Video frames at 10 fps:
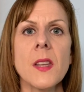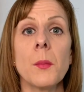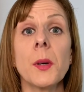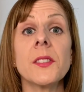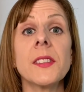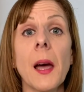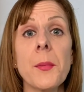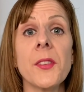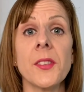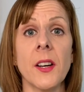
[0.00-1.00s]
But
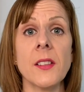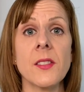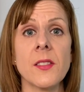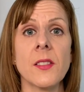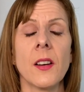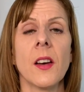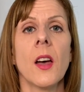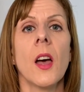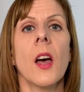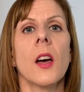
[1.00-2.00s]
depthness
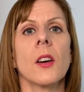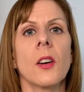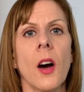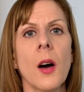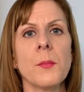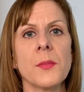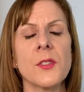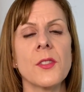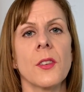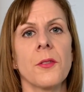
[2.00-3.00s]

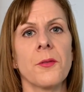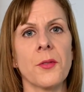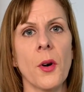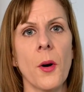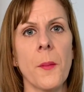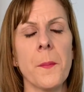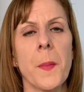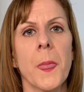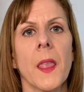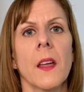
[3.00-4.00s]
comes from
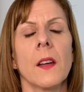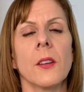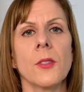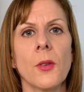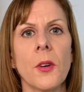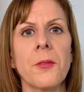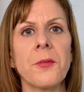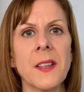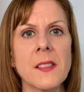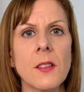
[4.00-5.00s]
your
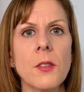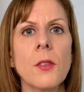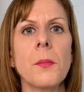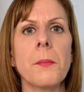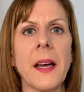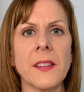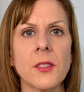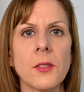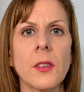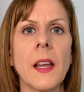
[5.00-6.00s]
physical,
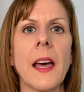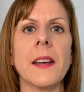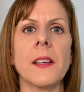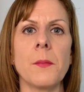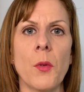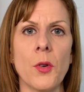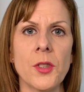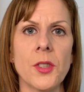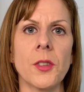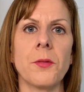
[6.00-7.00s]
mental, and
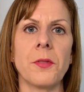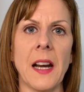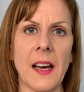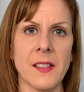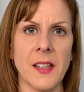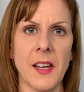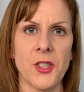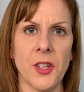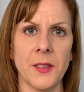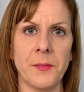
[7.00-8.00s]
emotional
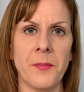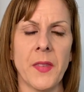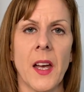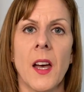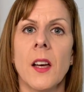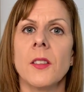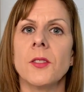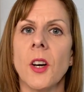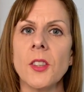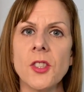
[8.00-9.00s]
relaxation,
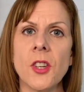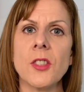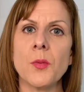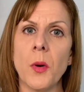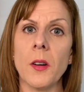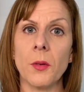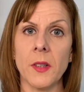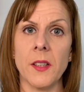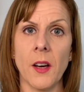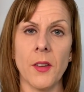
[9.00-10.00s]
not just one or
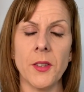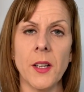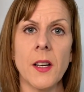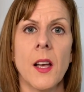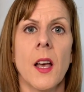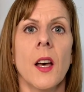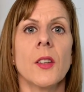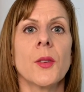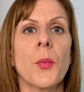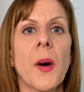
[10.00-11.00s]
the other.
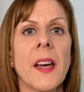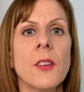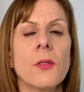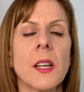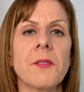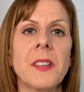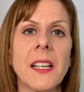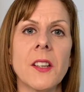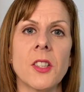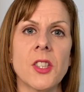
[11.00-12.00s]
The way you can
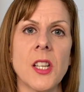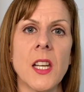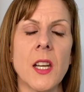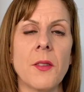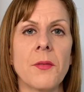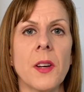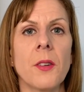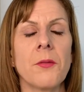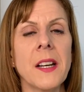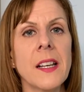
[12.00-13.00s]
really achieve
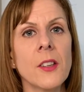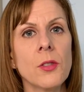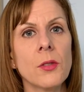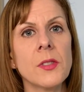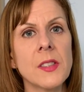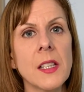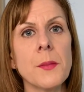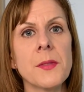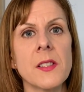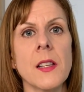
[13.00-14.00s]
really good
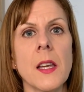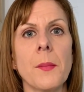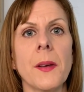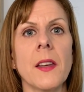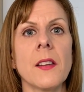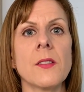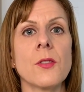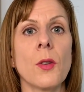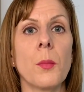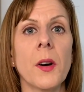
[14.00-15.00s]
deep sleep
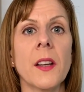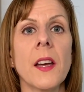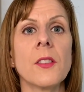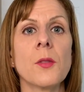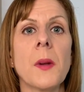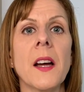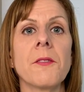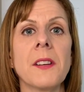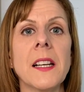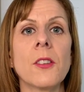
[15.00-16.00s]
is your body and your
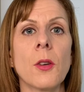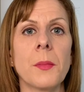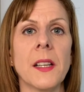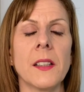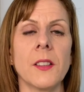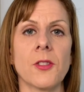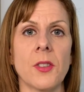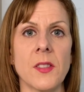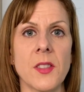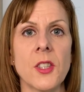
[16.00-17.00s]
mind really completely
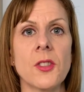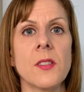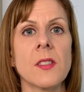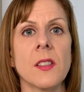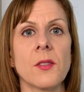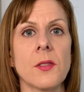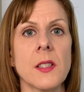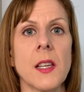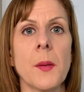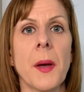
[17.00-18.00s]
transitions into
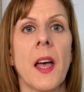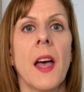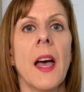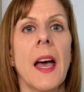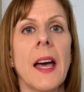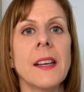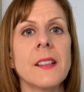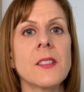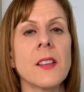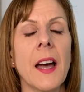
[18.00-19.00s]
sleep and
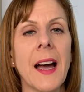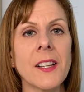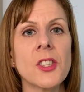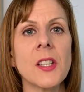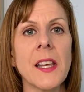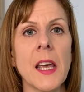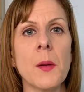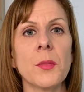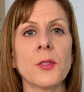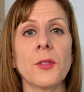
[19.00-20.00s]
it's actually
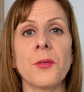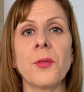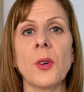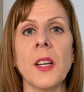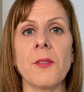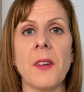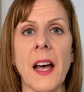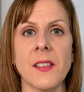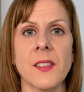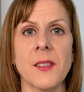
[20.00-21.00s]
able to fully
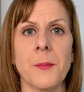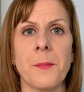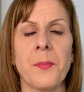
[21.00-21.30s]
rest.